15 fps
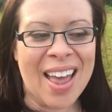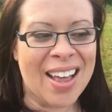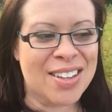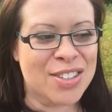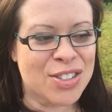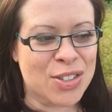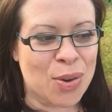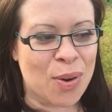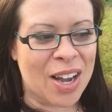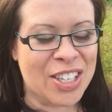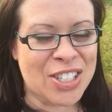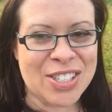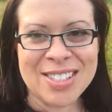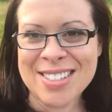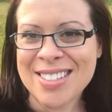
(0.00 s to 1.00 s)
And so I
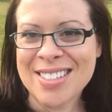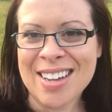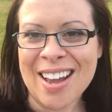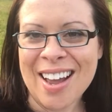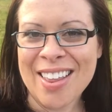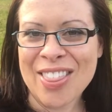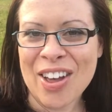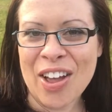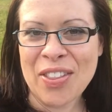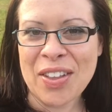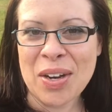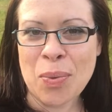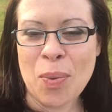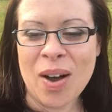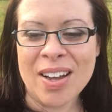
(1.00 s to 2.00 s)
just, I thought
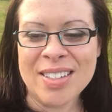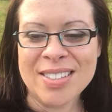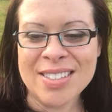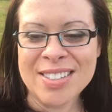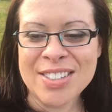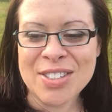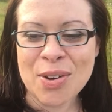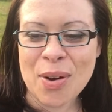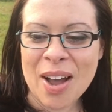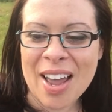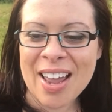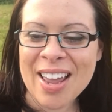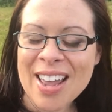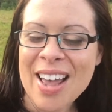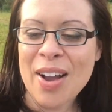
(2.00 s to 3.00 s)
that it was, and so
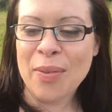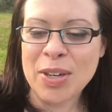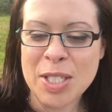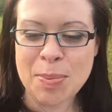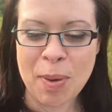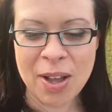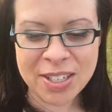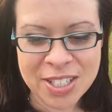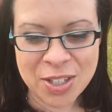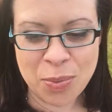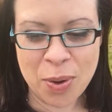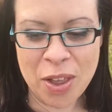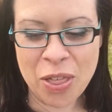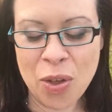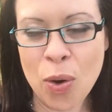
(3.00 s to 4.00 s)
I responded
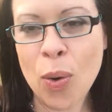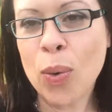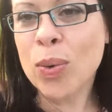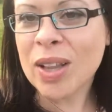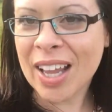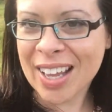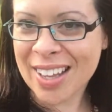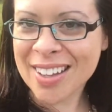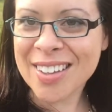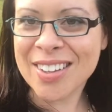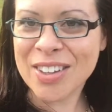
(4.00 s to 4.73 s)
with, oh, like,